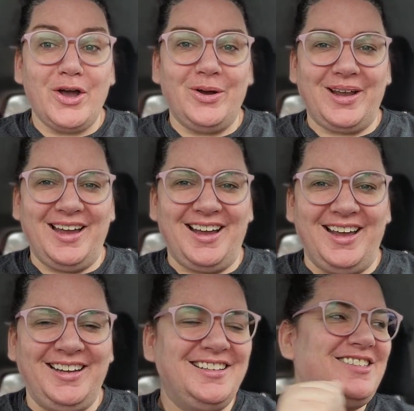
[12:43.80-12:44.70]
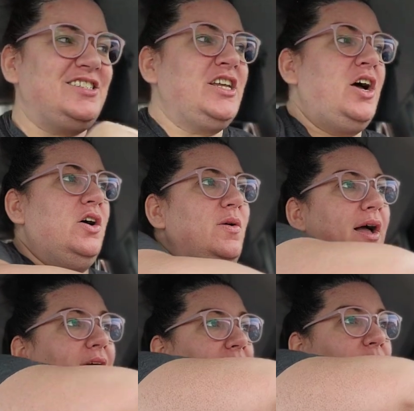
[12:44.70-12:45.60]
Okay, hi. So
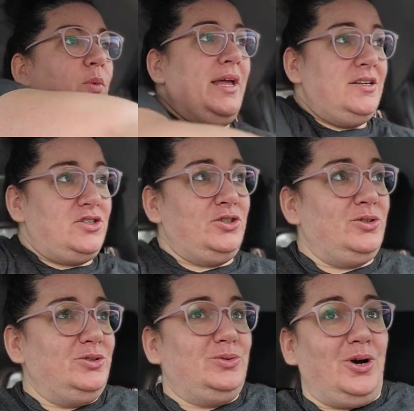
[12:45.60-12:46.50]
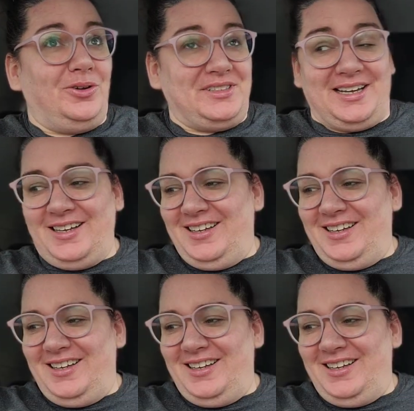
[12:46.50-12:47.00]
I went to Ulta